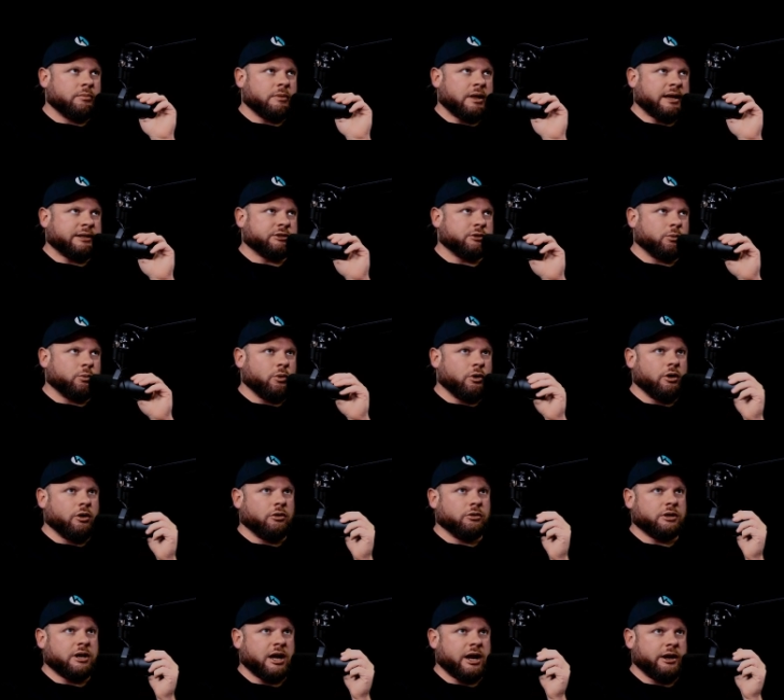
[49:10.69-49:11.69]
as the
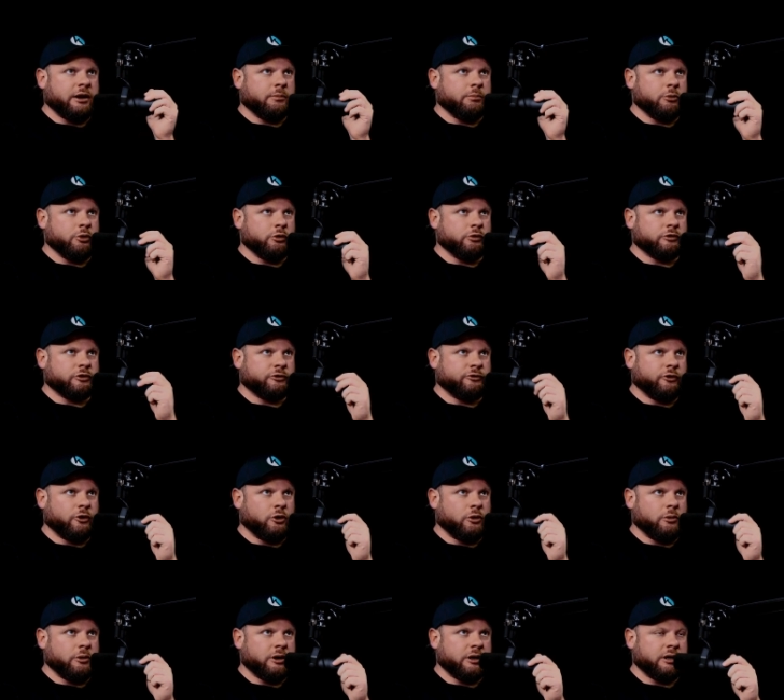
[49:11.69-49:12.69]
world kind of moves
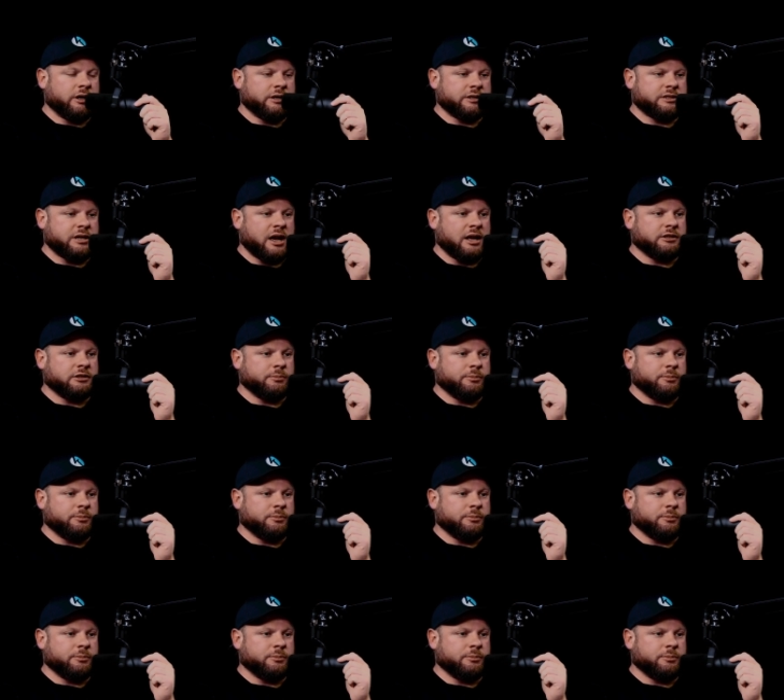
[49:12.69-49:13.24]
forward and it's hard